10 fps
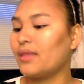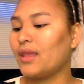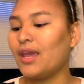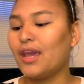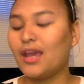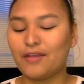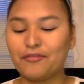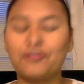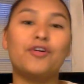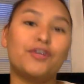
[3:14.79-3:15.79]
And
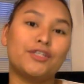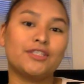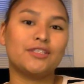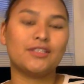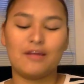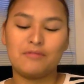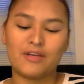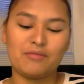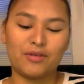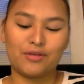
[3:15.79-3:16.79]
of course, I'm going
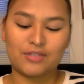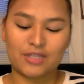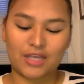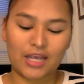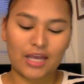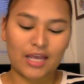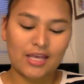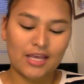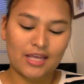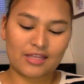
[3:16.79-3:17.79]
to be using
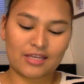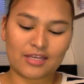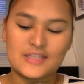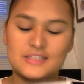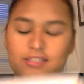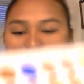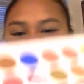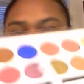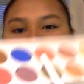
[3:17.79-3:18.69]
this